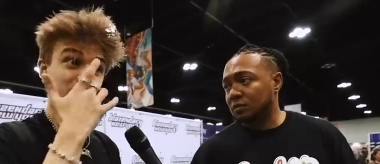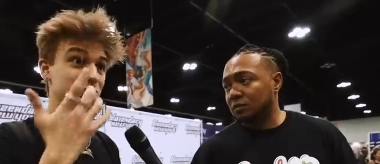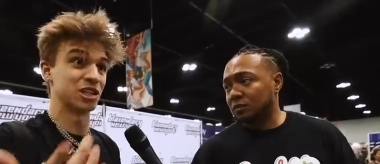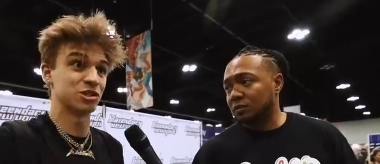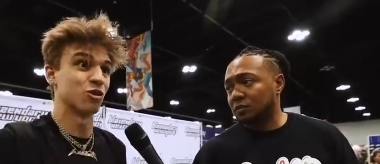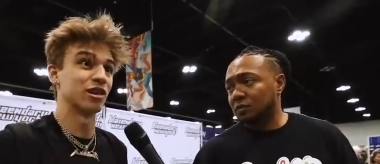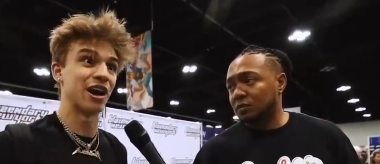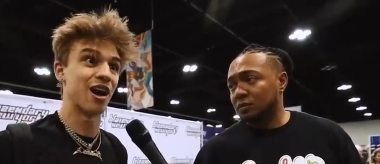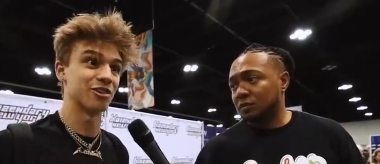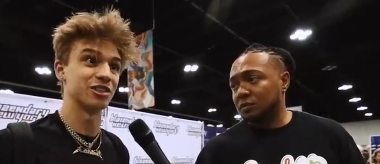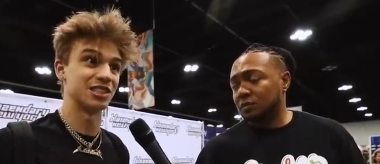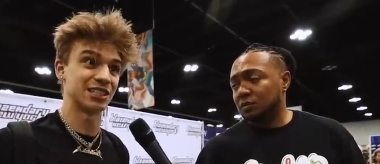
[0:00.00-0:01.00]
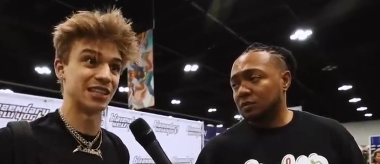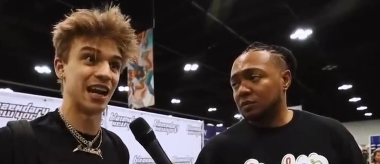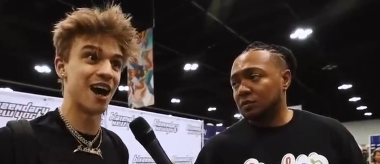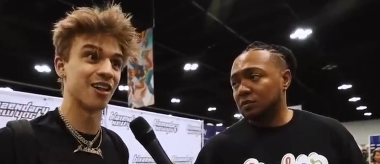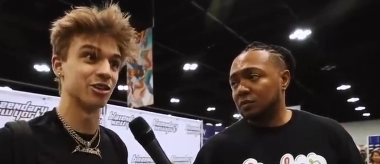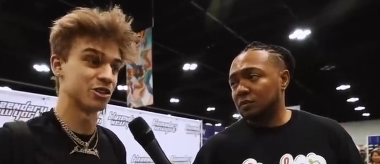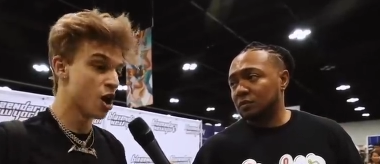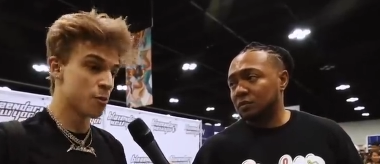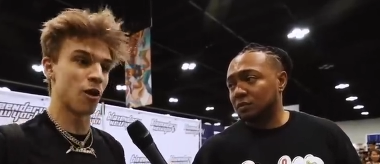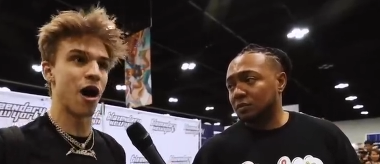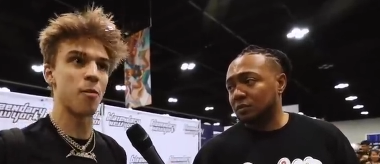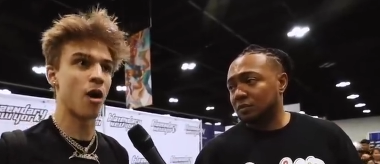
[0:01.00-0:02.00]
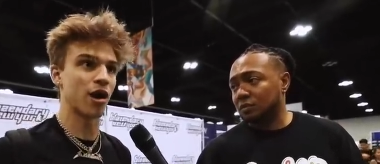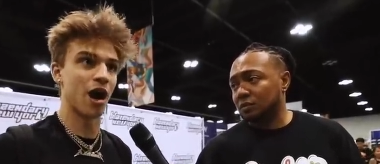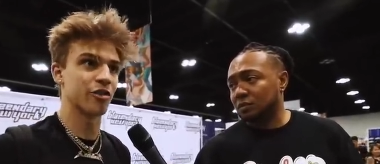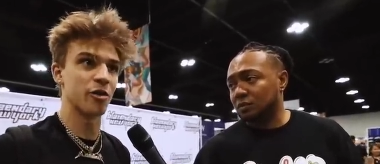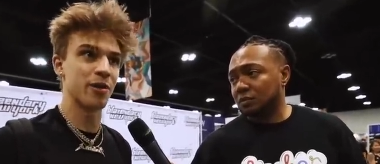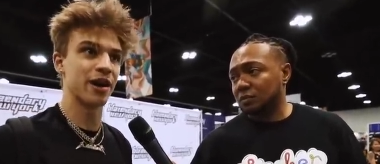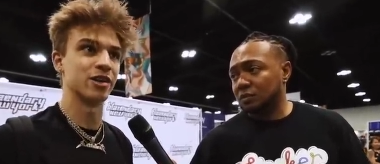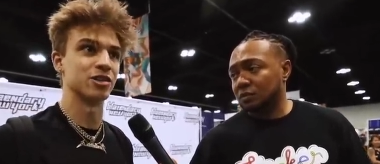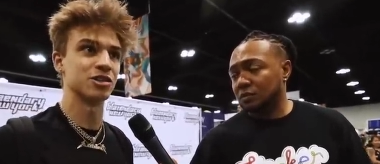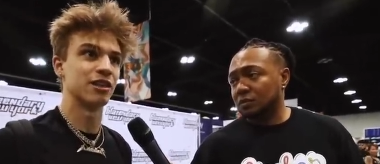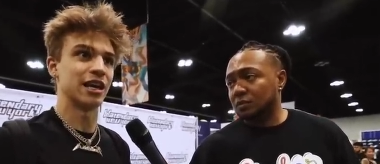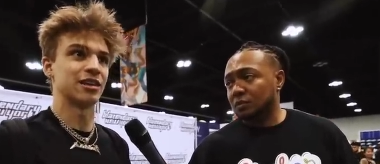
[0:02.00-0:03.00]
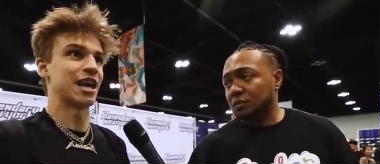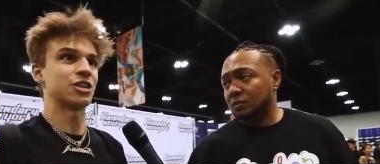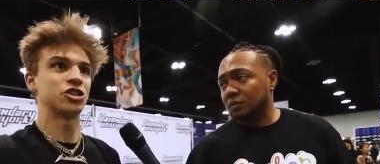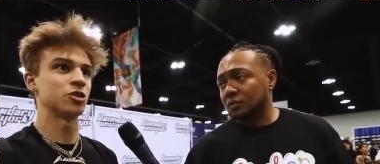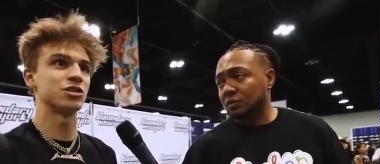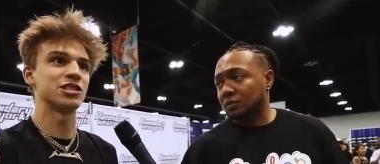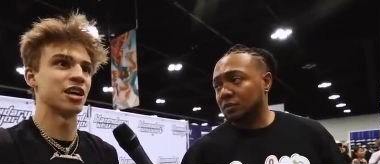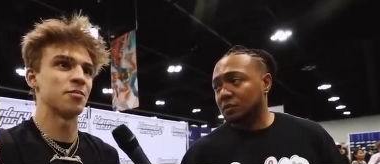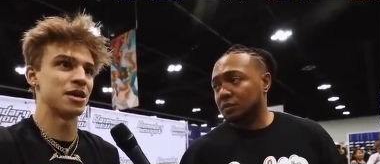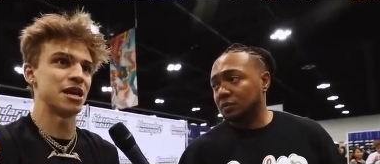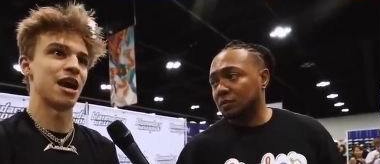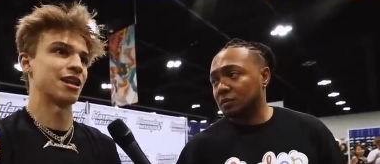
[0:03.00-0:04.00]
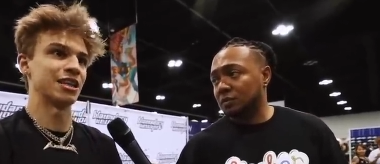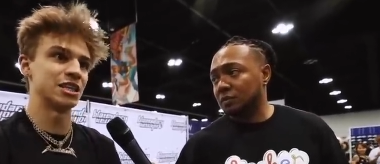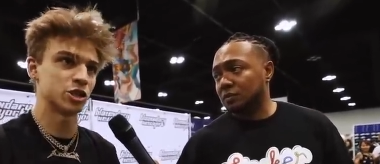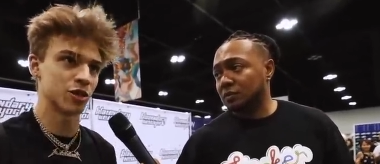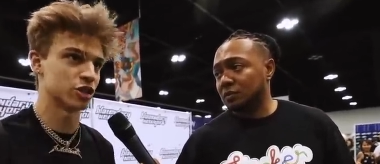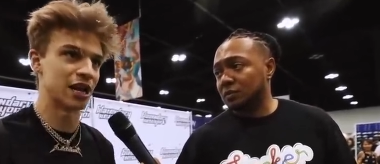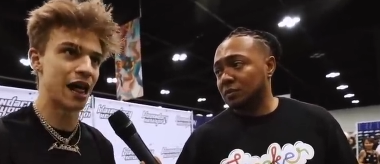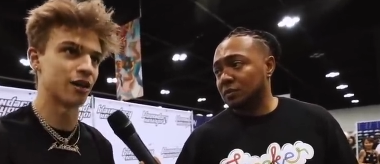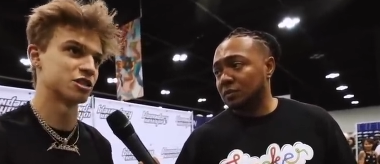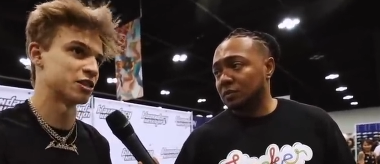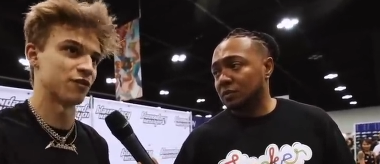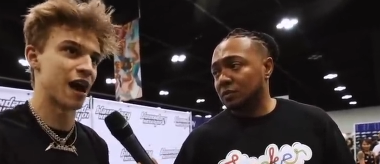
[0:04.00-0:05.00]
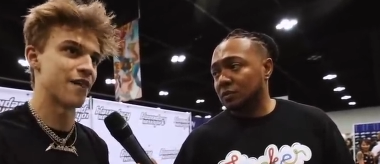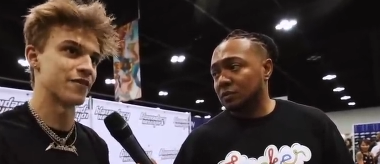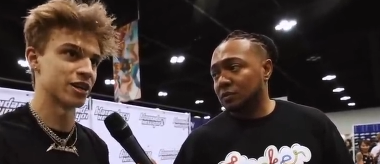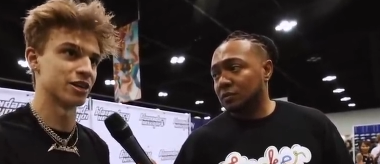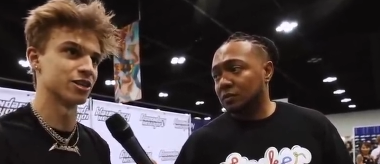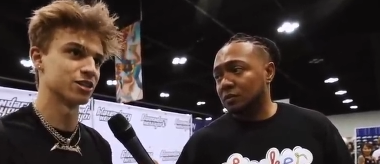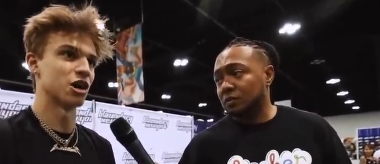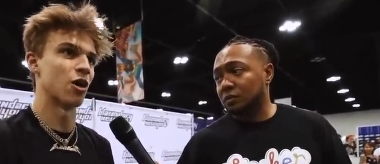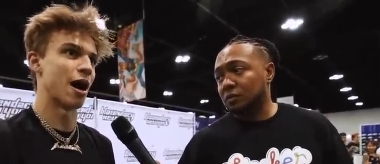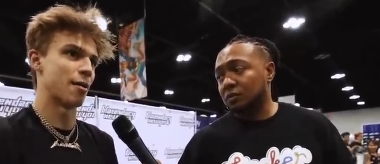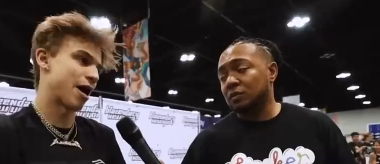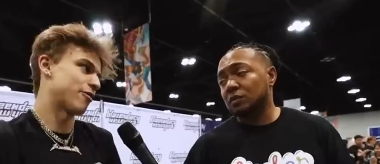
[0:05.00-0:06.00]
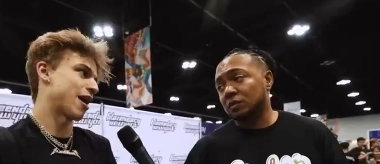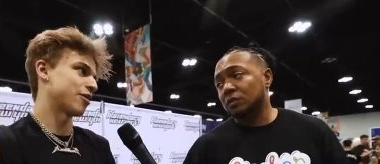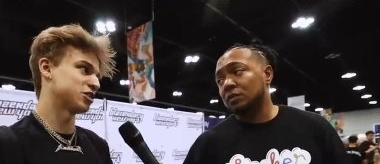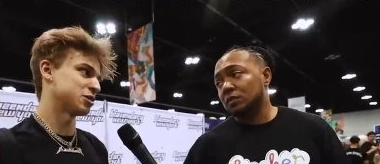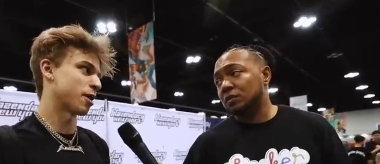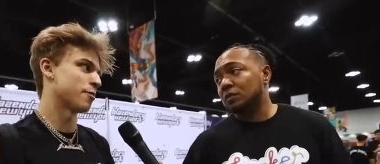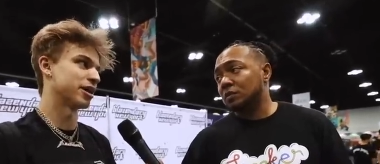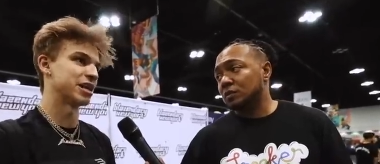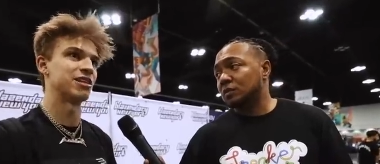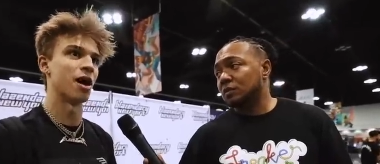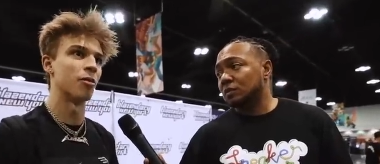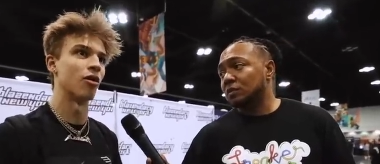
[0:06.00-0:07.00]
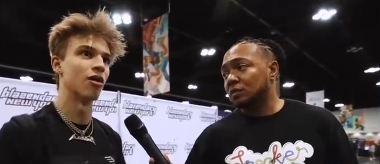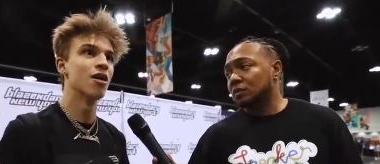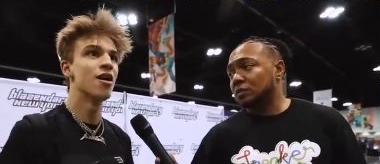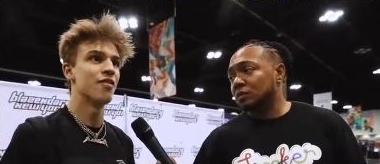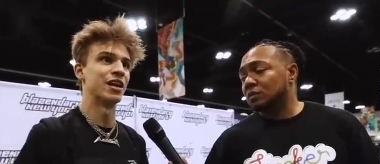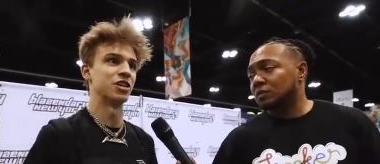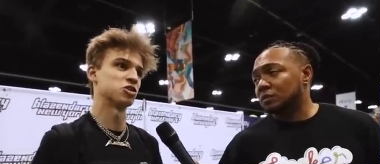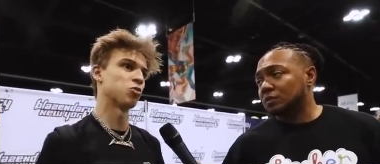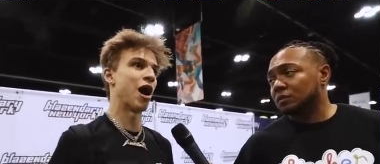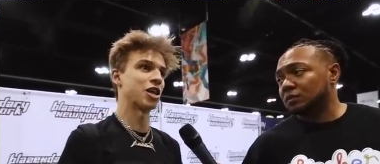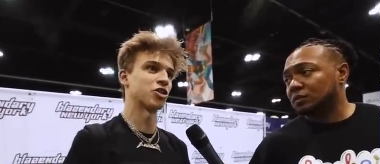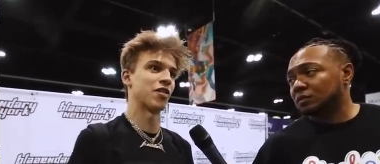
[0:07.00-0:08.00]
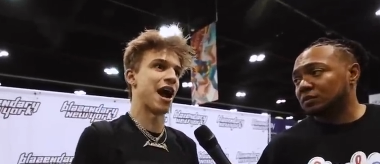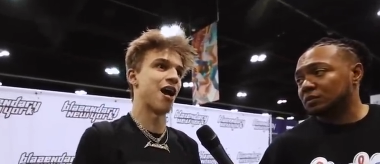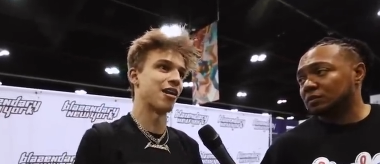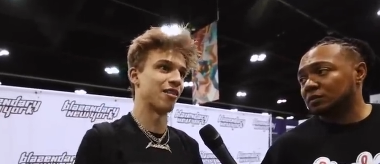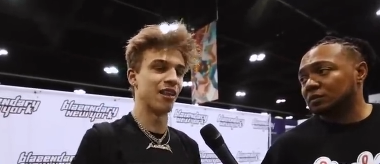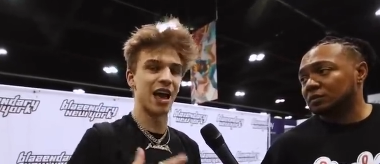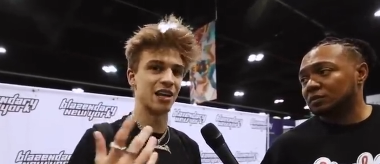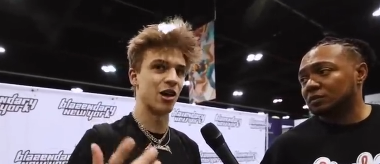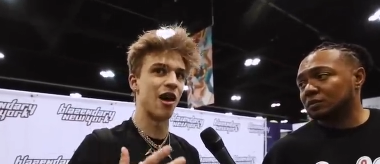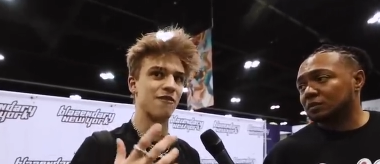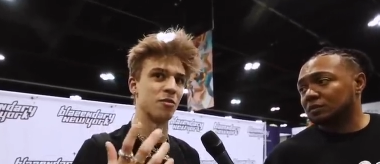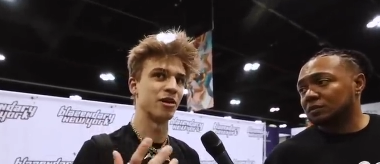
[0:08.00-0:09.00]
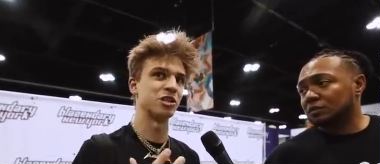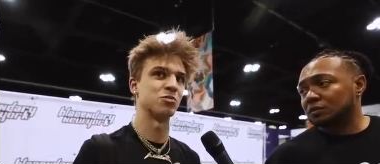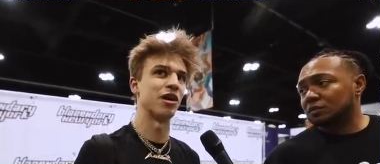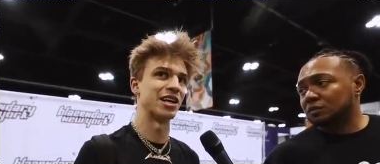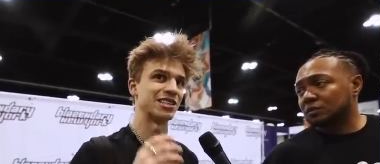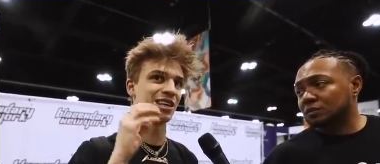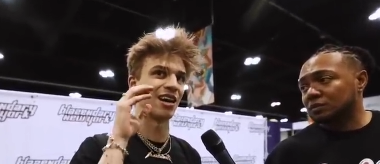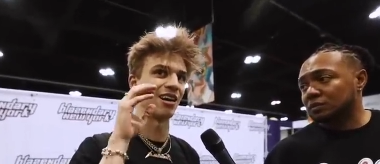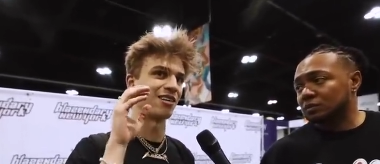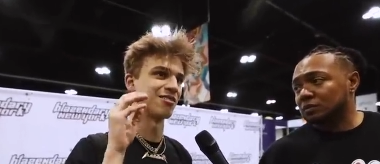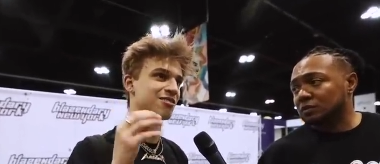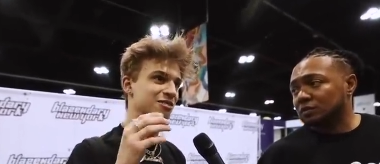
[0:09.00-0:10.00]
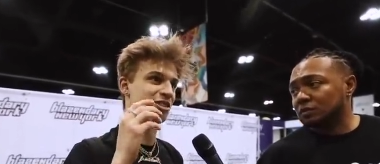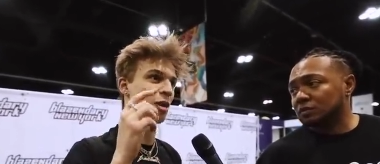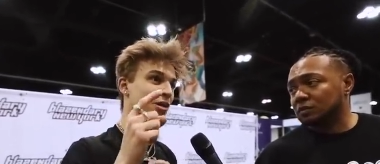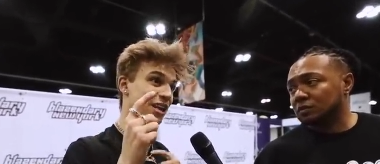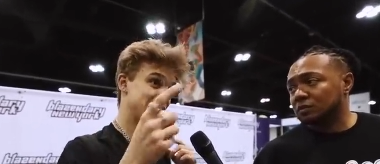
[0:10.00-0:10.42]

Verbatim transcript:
Speaker 1: The are only $160. Bro, I bought 100 pairs. Like, that shoe is gonna be at least $300 in 5 years. So I'd rather see my money double than just watch around and you know, everybody's money's kind of doubling